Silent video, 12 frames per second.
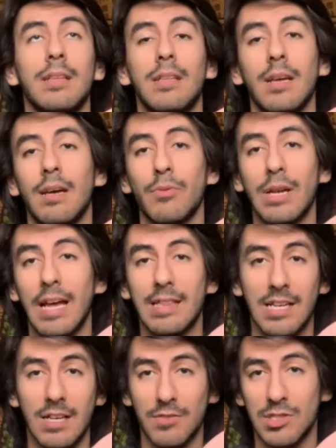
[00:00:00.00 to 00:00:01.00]
when I think
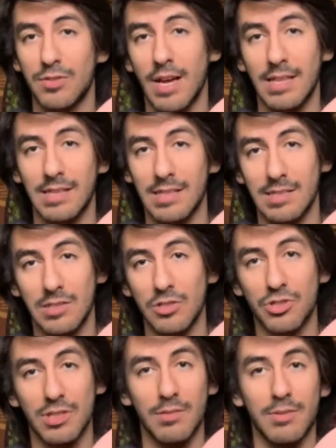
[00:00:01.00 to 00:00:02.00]
of a Strat, that's
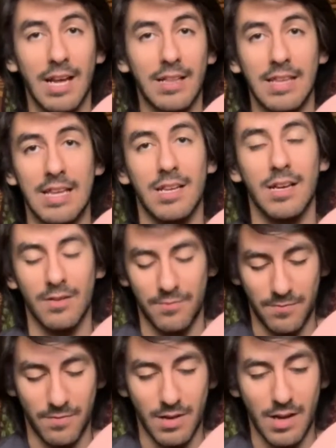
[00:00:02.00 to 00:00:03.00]
usually what I think of,
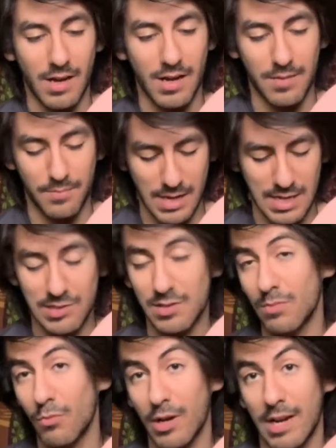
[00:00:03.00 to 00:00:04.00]
is
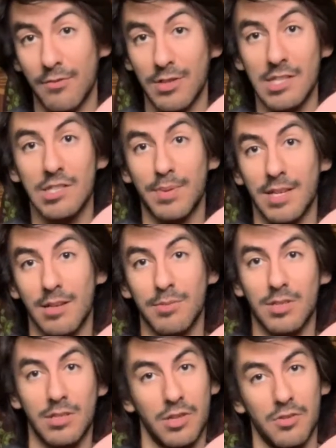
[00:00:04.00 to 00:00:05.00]
whatever these pickups are
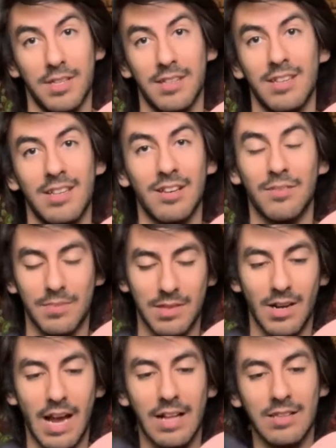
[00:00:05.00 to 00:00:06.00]
doing, They're
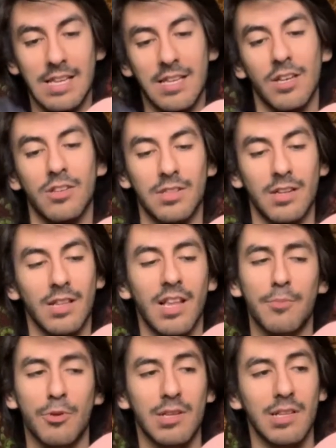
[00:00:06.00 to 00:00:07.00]
Alnico, they're a lot
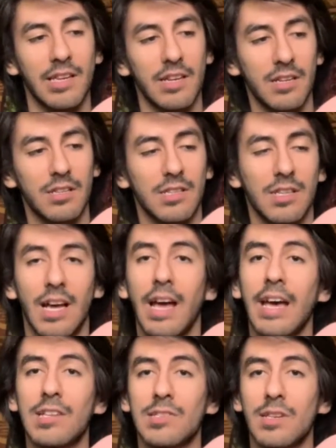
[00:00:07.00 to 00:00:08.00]
more clear, they're not
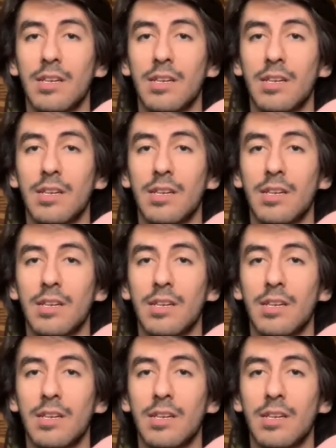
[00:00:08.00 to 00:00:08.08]
as